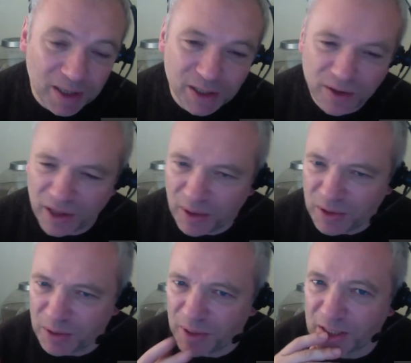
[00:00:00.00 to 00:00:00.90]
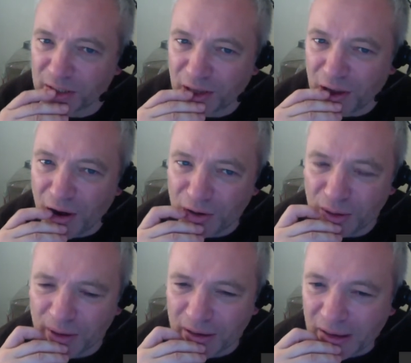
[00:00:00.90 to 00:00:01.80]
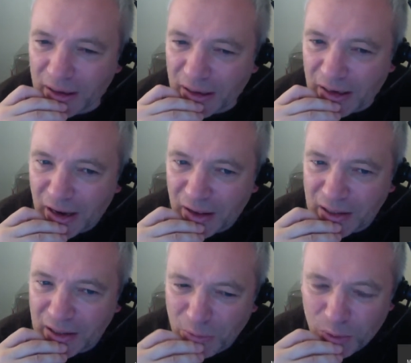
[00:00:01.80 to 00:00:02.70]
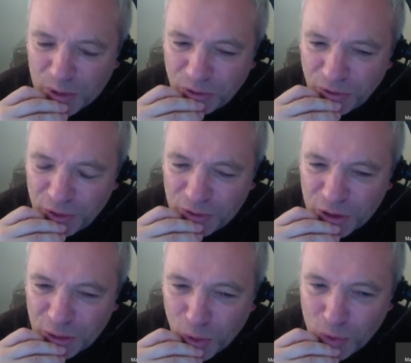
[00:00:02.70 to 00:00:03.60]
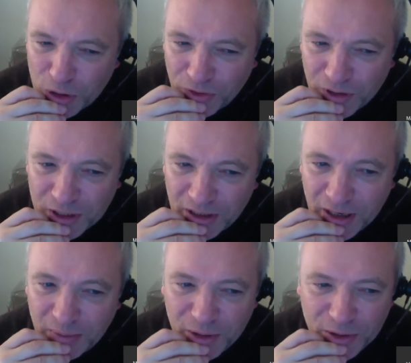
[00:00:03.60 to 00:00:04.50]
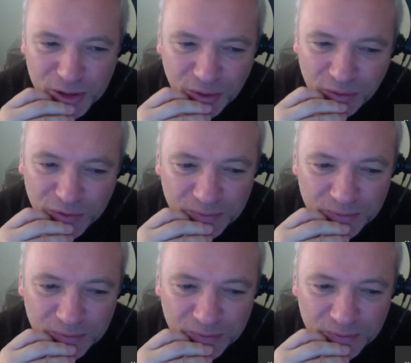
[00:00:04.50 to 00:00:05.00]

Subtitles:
So I think there was a piece in The Guardian about, I think someone was refused a mortgage recently because of